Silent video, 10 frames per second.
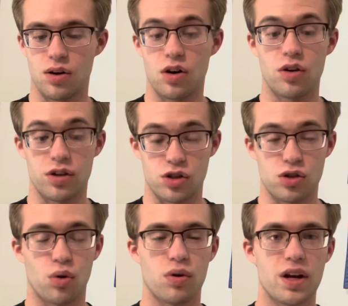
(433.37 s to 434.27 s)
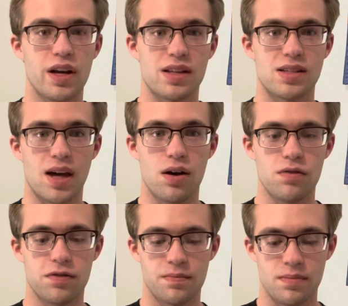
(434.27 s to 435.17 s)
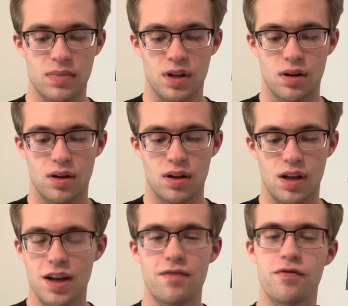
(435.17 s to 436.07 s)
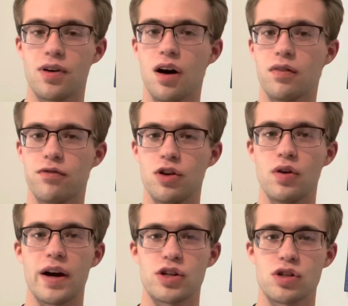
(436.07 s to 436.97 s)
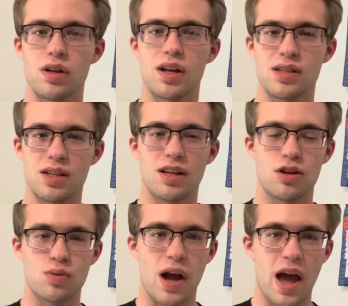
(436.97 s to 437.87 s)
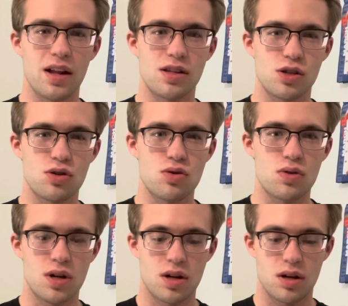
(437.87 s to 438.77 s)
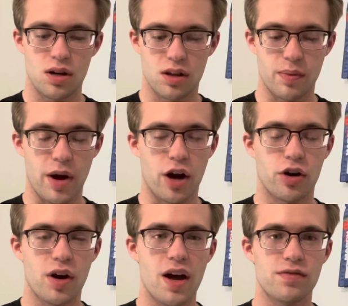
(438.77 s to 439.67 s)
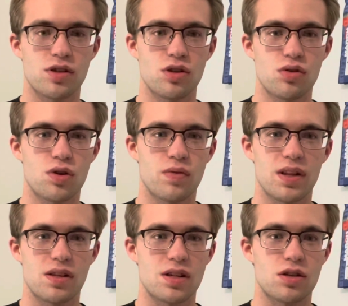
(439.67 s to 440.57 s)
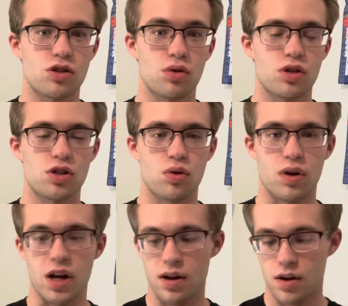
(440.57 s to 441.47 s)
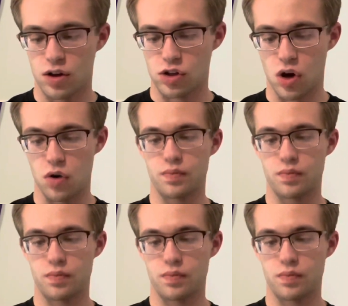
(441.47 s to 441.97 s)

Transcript: the story itself, if a few extra like details were added to the paragraphs, you could read this as a short story. So